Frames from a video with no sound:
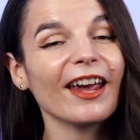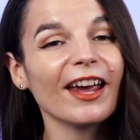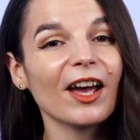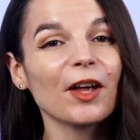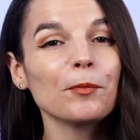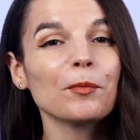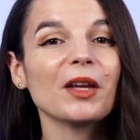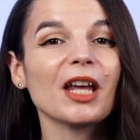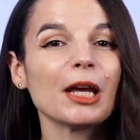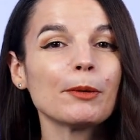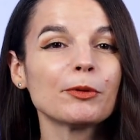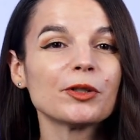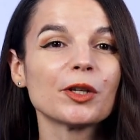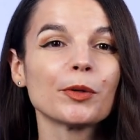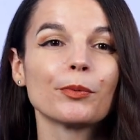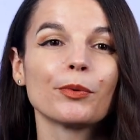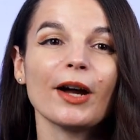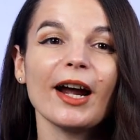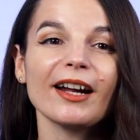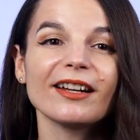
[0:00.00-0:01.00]
and be able to
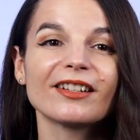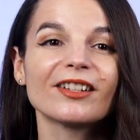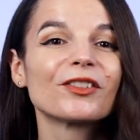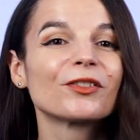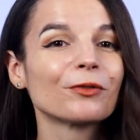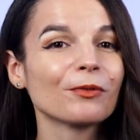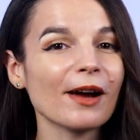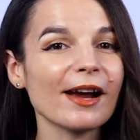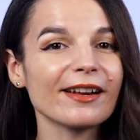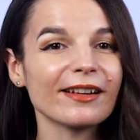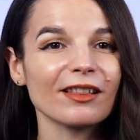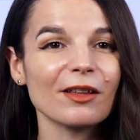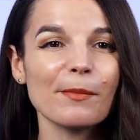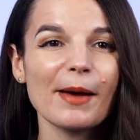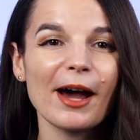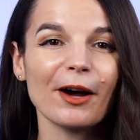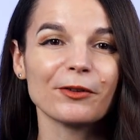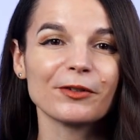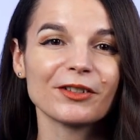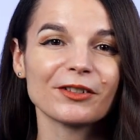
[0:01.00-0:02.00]
practice writing them
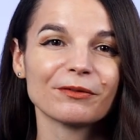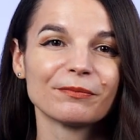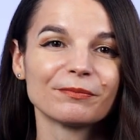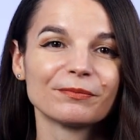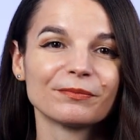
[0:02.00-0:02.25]
out.